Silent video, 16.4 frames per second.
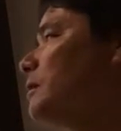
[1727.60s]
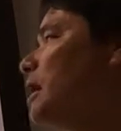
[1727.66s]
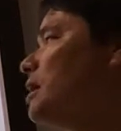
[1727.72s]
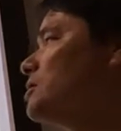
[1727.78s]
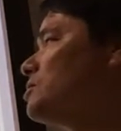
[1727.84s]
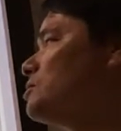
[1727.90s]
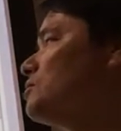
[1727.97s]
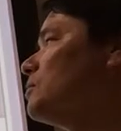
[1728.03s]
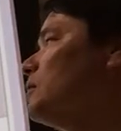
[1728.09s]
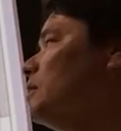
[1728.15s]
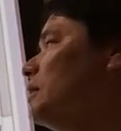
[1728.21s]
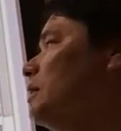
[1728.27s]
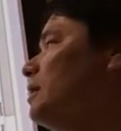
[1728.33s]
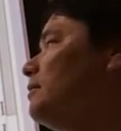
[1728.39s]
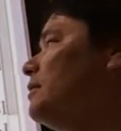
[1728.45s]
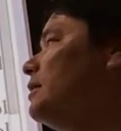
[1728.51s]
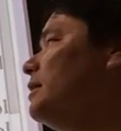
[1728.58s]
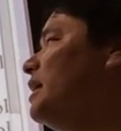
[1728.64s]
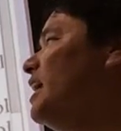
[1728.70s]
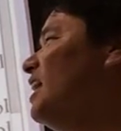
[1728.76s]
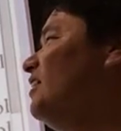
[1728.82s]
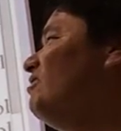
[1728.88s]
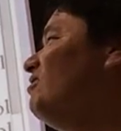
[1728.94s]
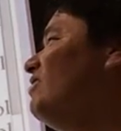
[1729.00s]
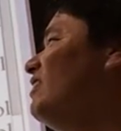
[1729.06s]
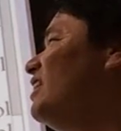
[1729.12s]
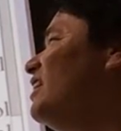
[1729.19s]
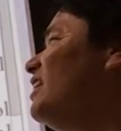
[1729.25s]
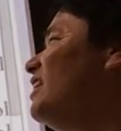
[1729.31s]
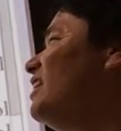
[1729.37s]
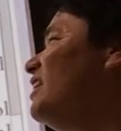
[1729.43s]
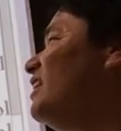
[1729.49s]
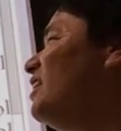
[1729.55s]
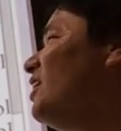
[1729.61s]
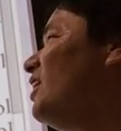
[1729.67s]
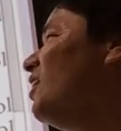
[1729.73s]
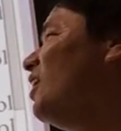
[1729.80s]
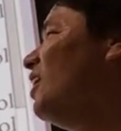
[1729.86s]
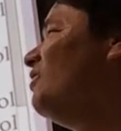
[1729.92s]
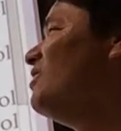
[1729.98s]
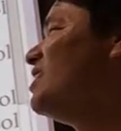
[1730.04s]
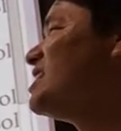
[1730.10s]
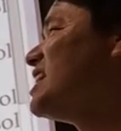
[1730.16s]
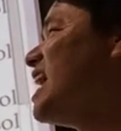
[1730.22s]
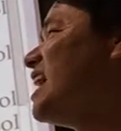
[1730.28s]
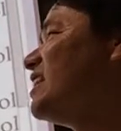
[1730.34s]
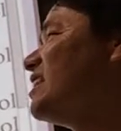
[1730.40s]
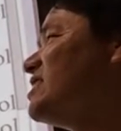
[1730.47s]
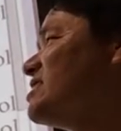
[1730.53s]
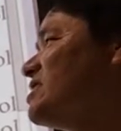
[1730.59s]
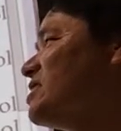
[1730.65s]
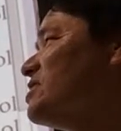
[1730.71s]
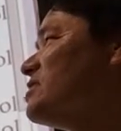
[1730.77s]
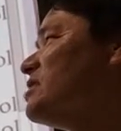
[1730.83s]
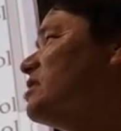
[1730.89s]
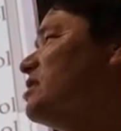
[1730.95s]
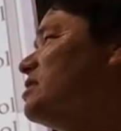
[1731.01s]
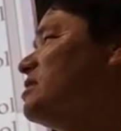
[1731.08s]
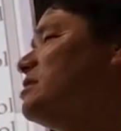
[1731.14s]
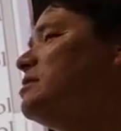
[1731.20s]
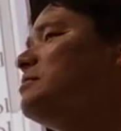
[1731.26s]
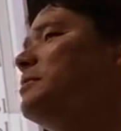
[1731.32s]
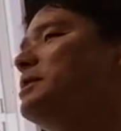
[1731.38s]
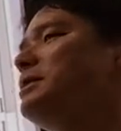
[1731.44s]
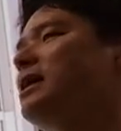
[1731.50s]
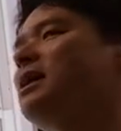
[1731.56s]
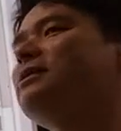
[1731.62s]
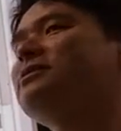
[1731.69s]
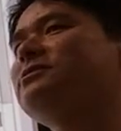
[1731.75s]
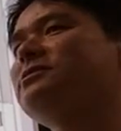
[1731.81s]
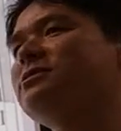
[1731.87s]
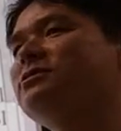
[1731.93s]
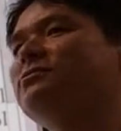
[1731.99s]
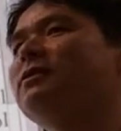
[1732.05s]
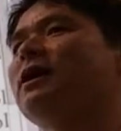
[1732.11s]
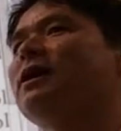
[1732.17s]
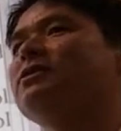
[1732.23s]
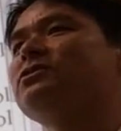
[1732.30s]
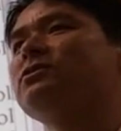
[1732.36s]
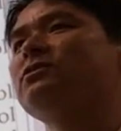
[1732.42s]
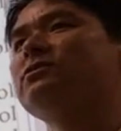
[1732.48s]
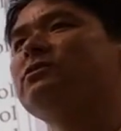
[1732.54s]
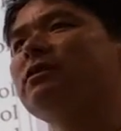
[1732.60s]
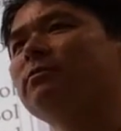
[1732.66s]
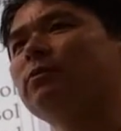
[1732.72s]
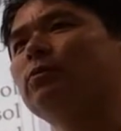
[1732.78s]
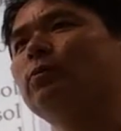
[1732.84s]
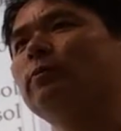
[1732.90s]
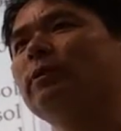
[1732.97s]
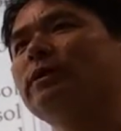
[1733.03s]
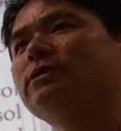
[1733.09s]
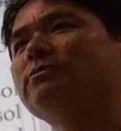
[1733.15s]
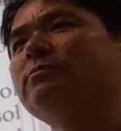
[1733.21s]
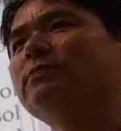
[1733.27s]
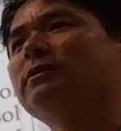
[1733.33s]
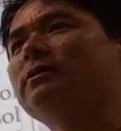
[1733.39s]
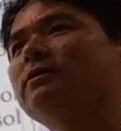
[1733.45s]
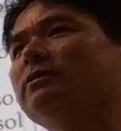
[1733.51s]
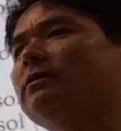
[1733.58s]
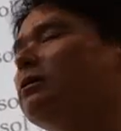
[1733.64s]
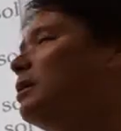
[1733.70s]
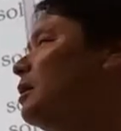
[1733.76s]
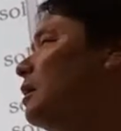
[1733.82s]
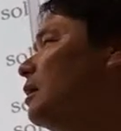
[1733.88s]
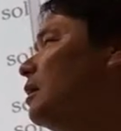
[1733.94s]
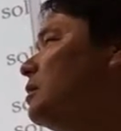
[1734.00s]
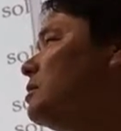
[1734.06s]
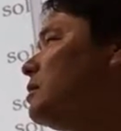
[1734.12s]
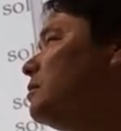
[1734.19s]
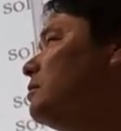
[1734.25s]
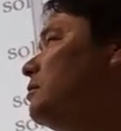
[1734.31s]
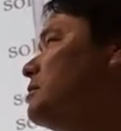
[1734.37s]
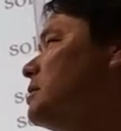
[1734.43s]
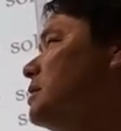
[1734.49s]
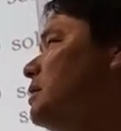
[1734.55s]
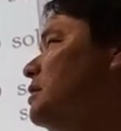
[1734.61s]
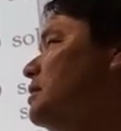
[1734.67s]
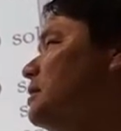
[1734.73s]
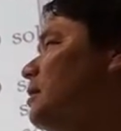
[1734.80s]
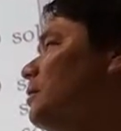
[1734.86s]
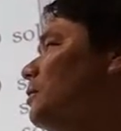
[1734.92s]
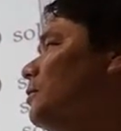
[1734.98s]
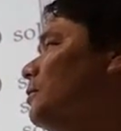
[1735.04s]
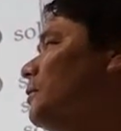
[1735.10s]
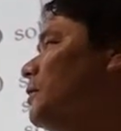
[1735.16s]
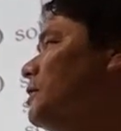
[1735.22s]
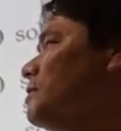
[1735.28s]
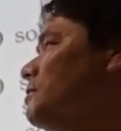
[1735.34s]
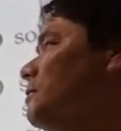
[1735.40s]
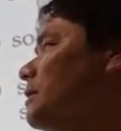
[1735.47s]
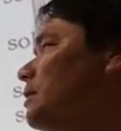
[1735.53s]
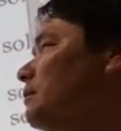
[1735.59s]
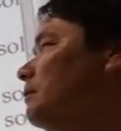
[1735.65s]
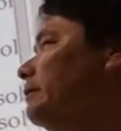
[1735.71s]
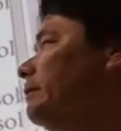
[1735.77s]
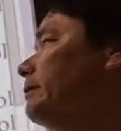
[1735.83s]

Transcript: reactions, we're going to give the name metathesis. This is a metathesis reaction or double replacement. And so C, double replacement.